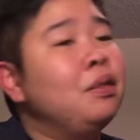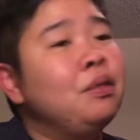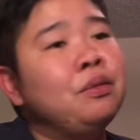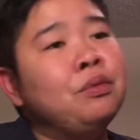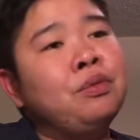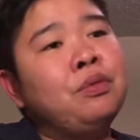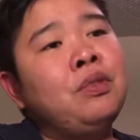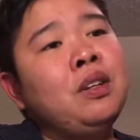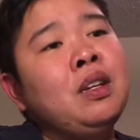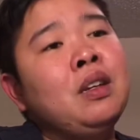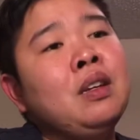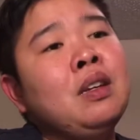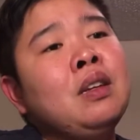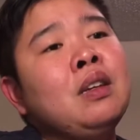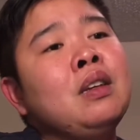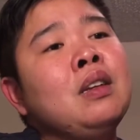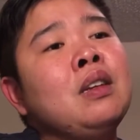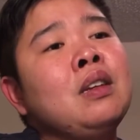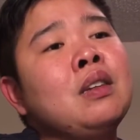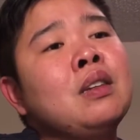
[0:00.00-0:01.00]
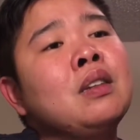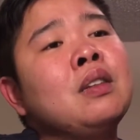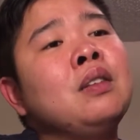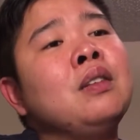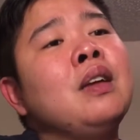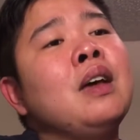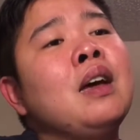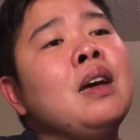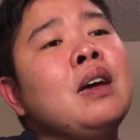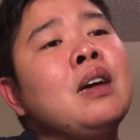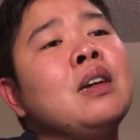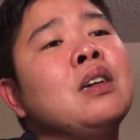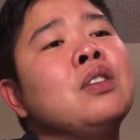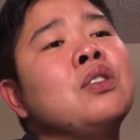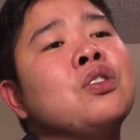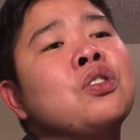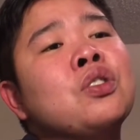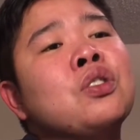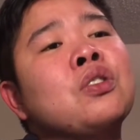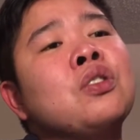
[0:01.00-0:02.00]
Gray
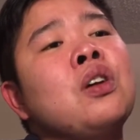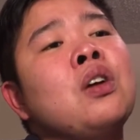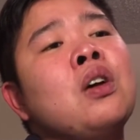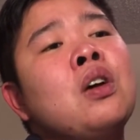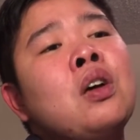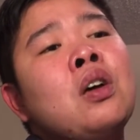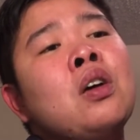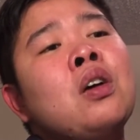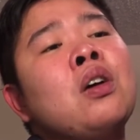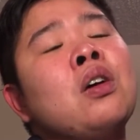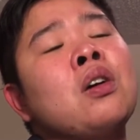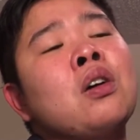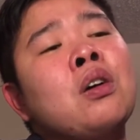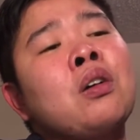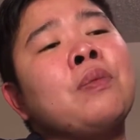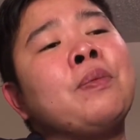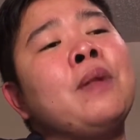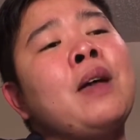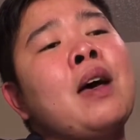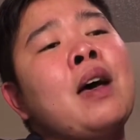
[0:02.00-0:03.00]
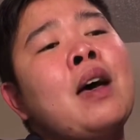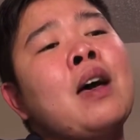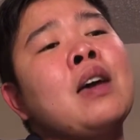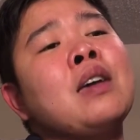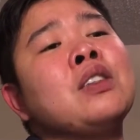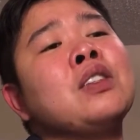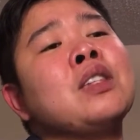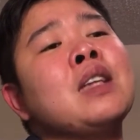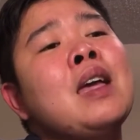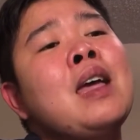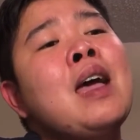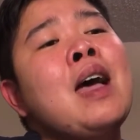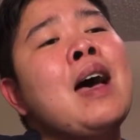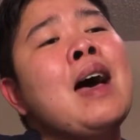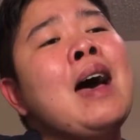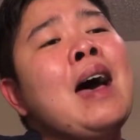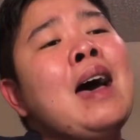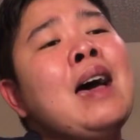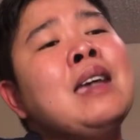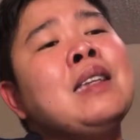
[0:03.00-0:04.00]
lights, stop lights,
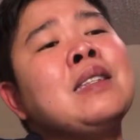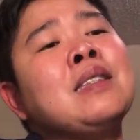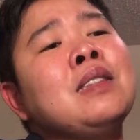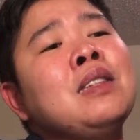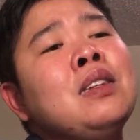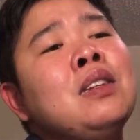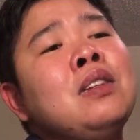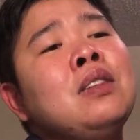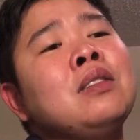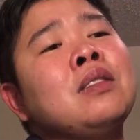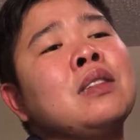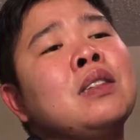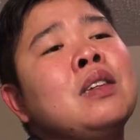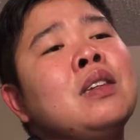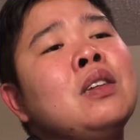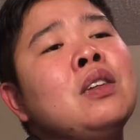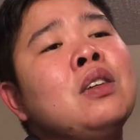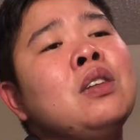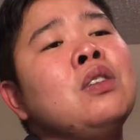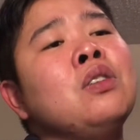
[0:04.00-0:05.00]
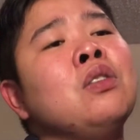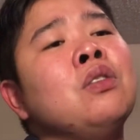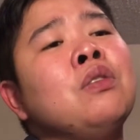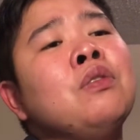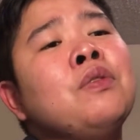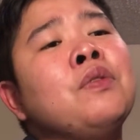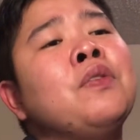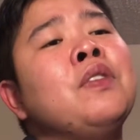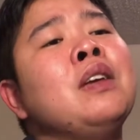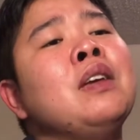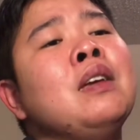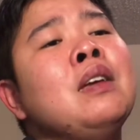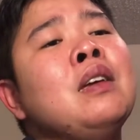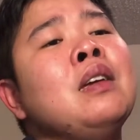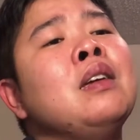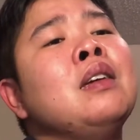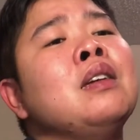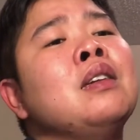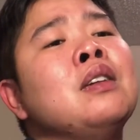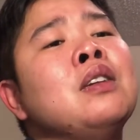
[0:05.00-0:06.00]
I still see your
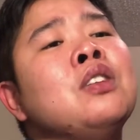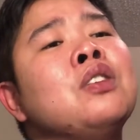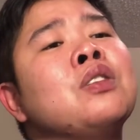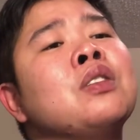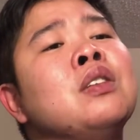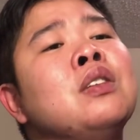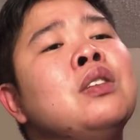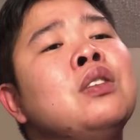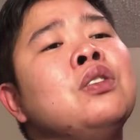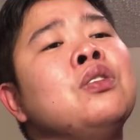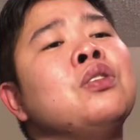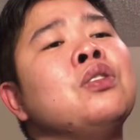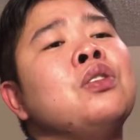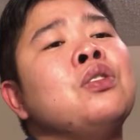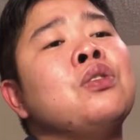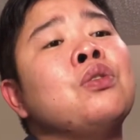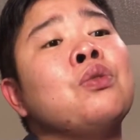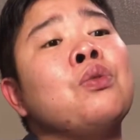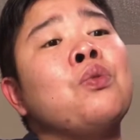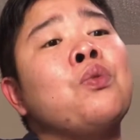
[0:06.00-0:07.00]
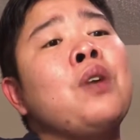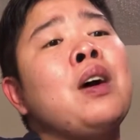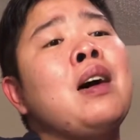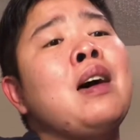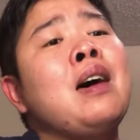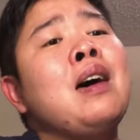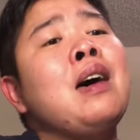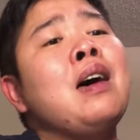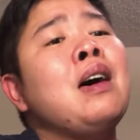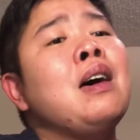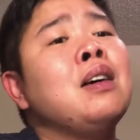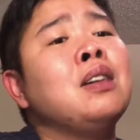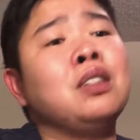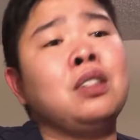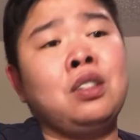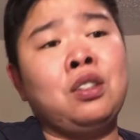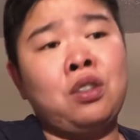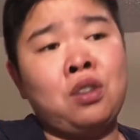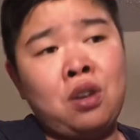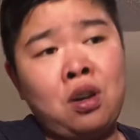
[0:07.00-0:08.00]
face in the
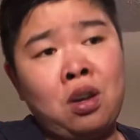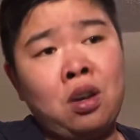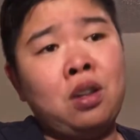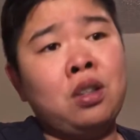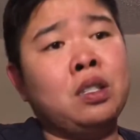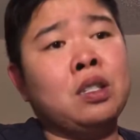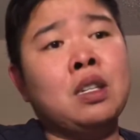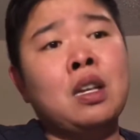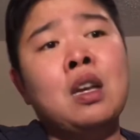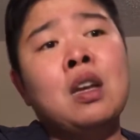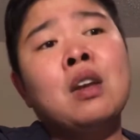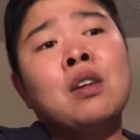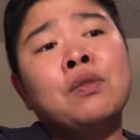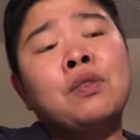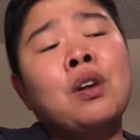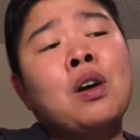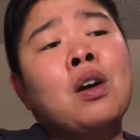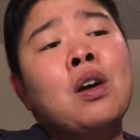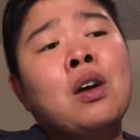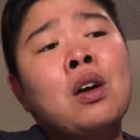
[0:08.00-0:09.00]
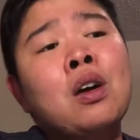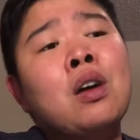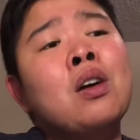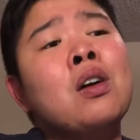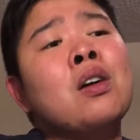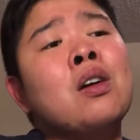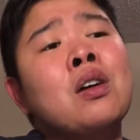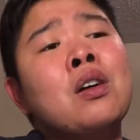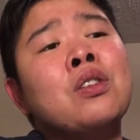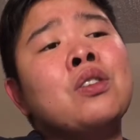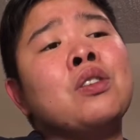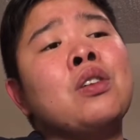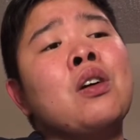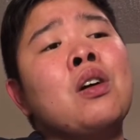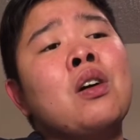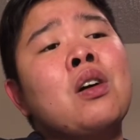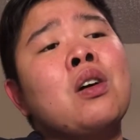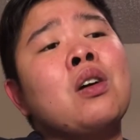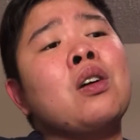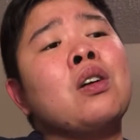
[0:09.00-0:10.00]
white cars. Front
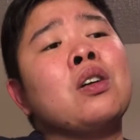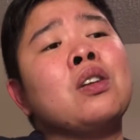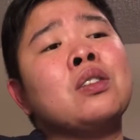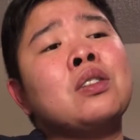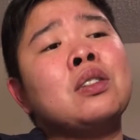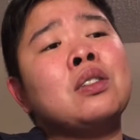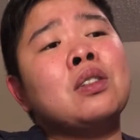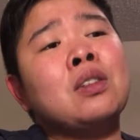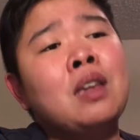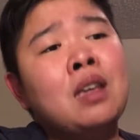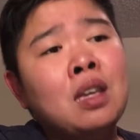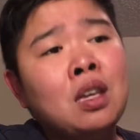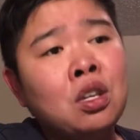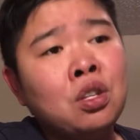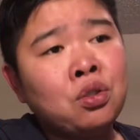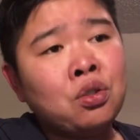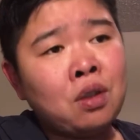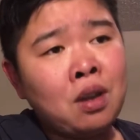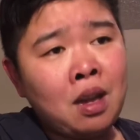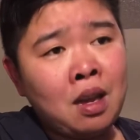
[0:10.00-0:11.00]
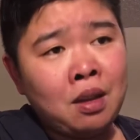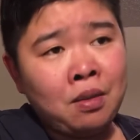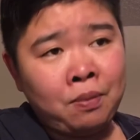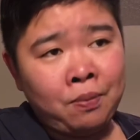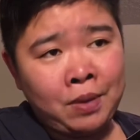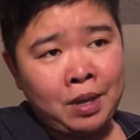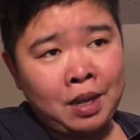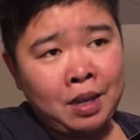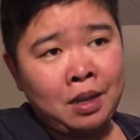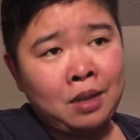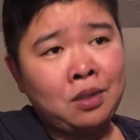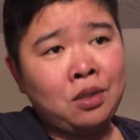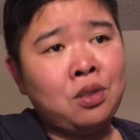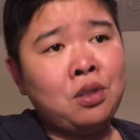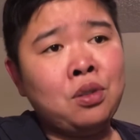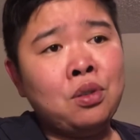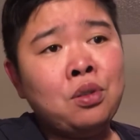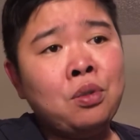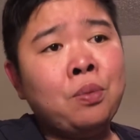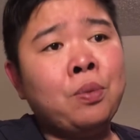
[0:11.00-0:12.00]
yards, can't drive past
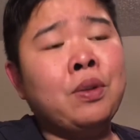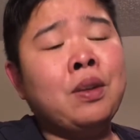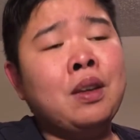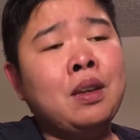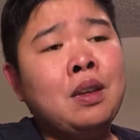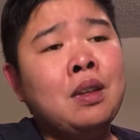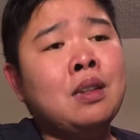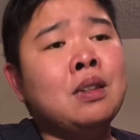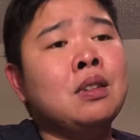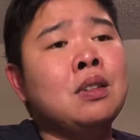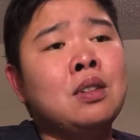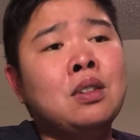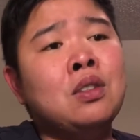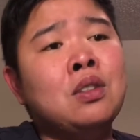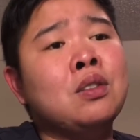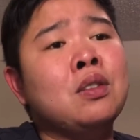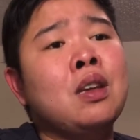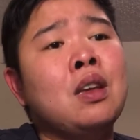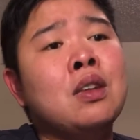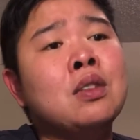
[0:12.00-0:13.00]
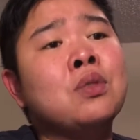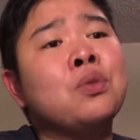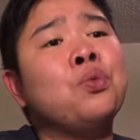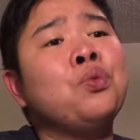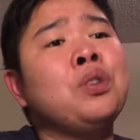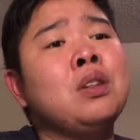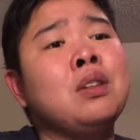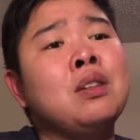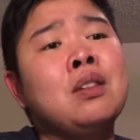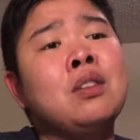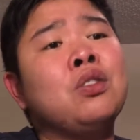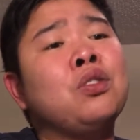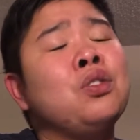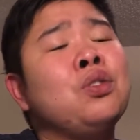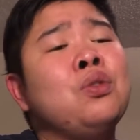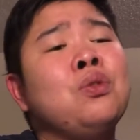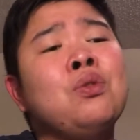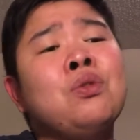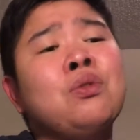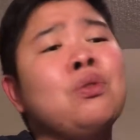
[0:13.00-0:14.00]
the places we
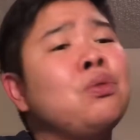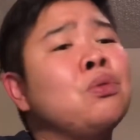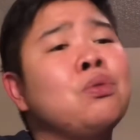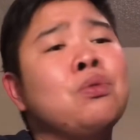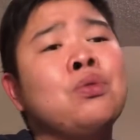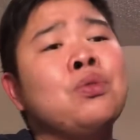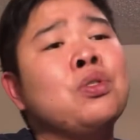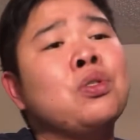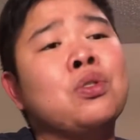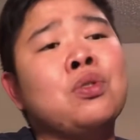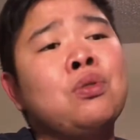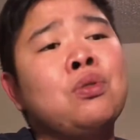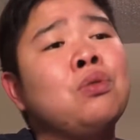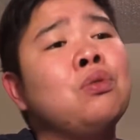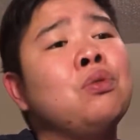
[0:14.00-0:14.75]
used to